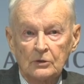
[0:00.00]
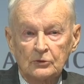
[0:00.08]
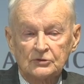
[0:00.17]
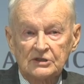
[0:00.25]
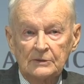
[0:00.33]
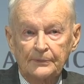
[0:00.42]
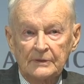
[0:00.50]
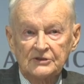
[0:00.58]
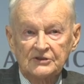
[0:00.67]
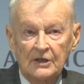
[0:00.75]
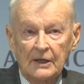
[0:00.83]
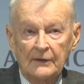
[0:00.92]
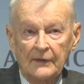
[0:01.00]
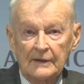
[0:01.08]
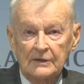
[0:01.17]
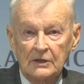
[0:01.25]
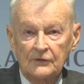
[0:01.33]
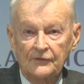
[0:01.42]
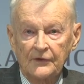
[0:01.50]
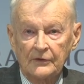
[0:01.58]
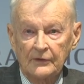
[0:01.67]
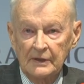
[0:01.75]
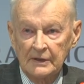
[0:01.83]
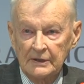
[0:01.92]
to simply say that if
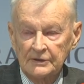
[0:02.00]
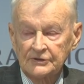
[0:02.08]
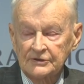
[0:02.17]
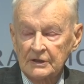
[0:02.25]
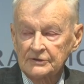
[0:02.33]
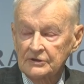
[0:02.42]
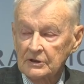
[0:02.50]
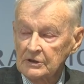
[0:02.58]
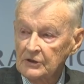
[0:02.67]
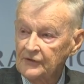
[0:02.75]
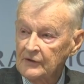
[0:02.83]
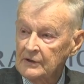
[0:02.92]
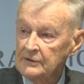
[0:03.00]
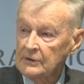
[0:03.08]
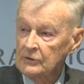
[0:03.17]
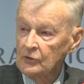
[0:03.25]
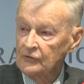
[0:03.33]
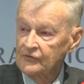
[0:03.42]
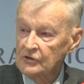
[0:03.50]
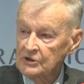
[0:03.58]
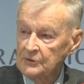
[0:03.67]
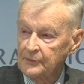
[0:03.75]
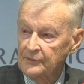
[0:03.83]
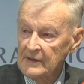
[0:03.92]
there is a significant and
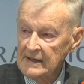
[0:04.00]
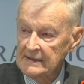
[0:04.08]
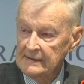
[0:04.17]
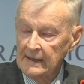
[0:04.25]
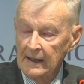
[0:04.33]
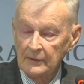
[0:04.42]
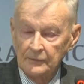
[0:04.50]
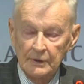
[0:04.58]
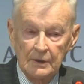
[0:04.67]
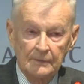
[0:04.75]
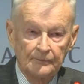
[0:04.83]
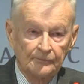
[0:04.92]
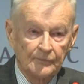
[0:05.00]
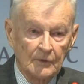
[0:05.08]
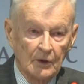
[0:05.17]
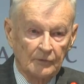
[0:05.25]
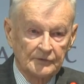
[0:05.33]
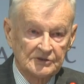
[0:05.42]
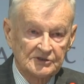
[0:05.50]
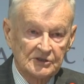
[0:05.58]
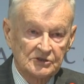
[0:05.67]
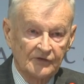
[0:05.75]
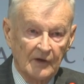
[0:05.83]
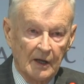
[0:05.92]
overt breakdown of the
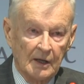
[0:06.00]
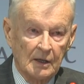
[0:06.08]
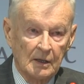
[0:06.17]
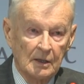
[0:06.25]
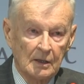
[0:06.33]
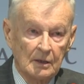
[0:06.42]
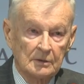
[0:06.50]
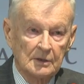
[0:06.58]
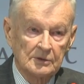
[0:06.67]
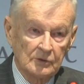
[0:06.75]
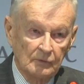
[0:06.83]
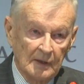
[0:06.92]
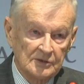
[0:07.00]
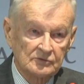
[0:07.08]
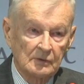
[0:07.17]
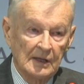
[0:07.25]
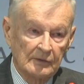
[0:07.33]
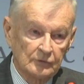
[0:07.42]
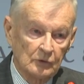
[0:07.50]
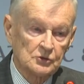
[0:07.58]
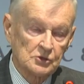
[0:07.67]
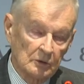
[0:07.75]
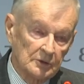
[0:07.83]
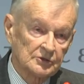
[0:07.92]
ceasefire, then the West will have no
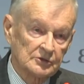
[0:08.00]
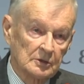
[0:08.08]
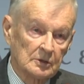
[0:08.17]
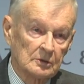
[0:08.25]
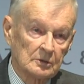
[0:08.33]
choice